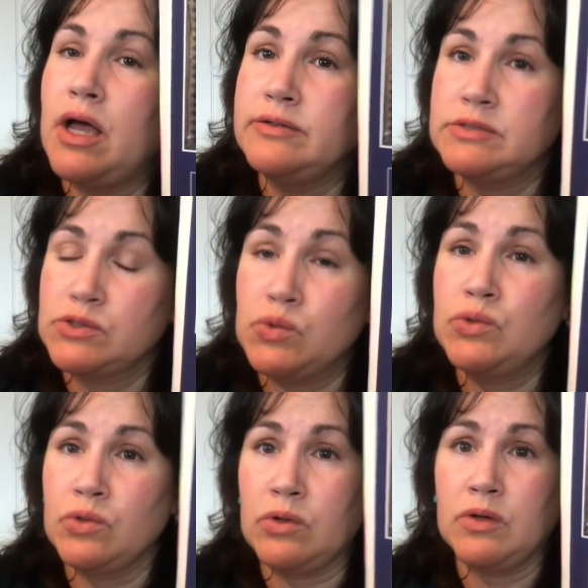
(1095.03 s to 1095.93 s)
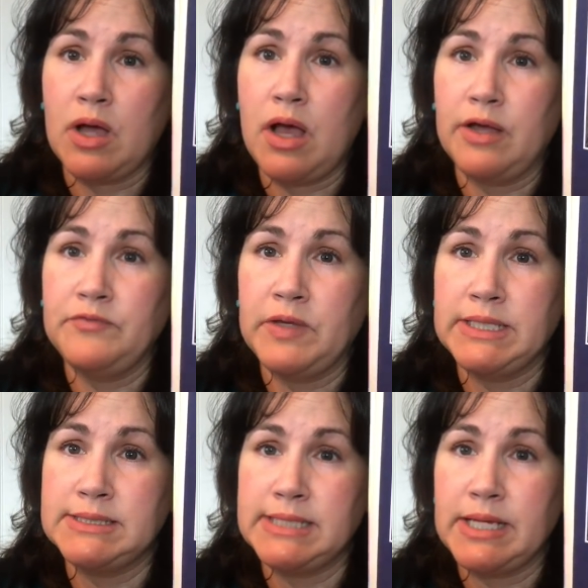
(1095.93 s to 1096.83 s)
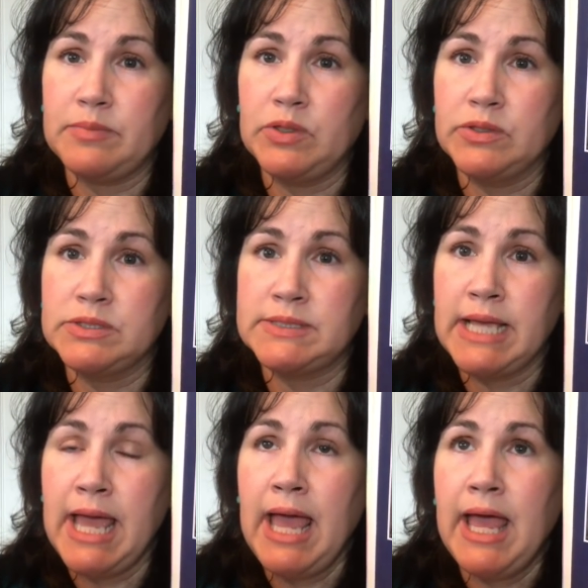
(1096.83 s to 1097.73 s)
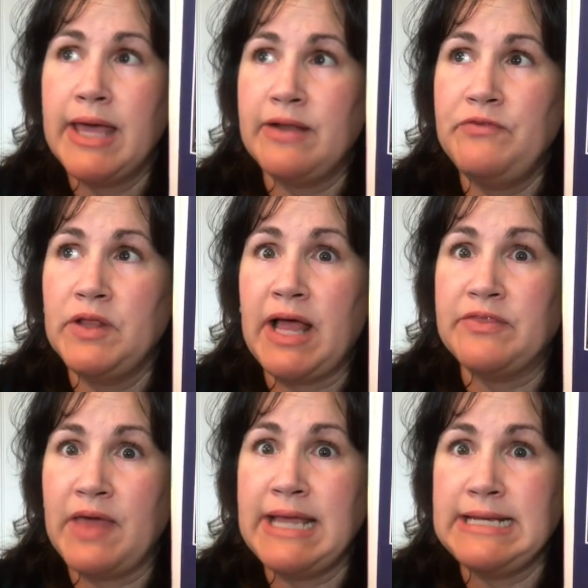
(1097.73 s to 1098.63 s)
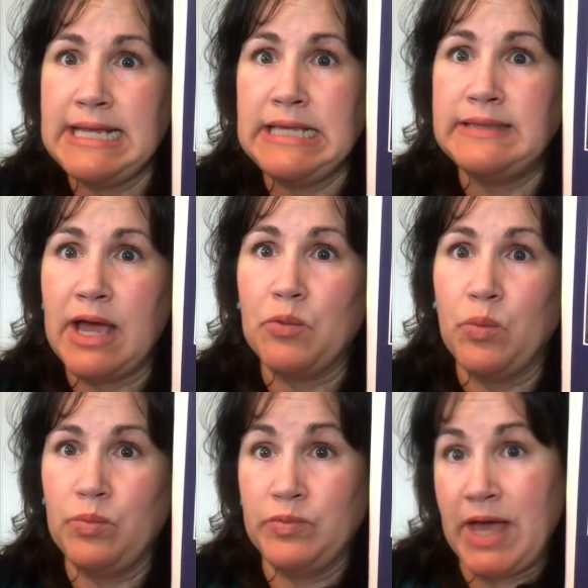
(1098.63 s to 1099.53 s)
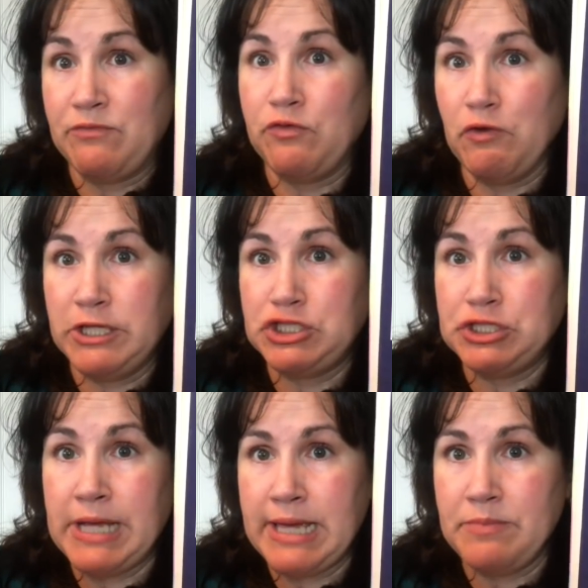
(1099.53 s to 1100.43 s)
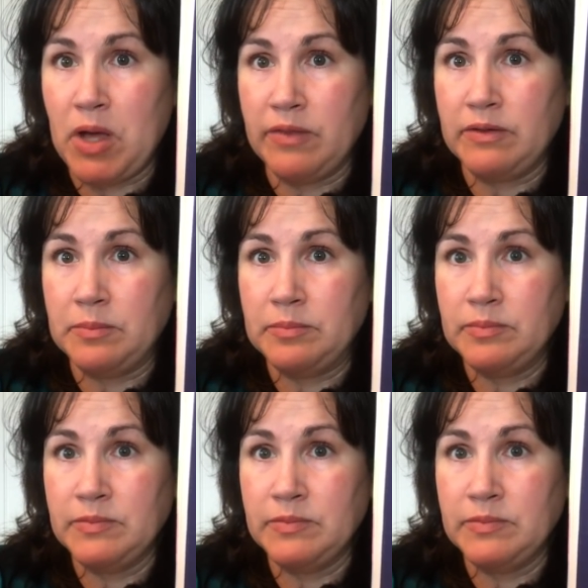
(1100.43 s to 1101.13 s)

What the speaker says: schoolgirl convent samplers, and I feel like they need that French name on them.